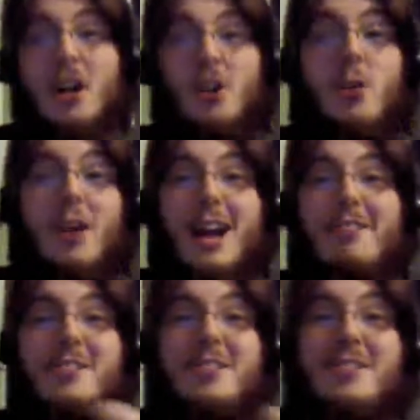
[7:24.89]
your
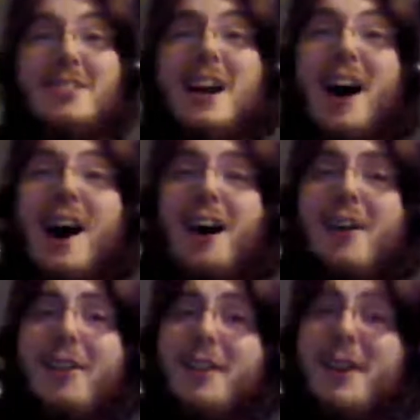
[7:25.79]
characters
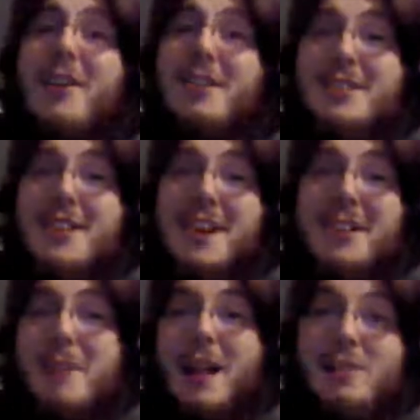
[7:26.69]
are on the other side of
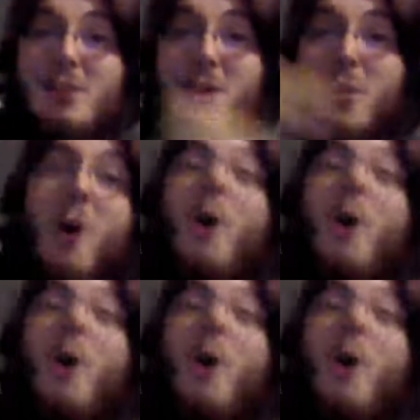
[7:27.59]
the Balrog,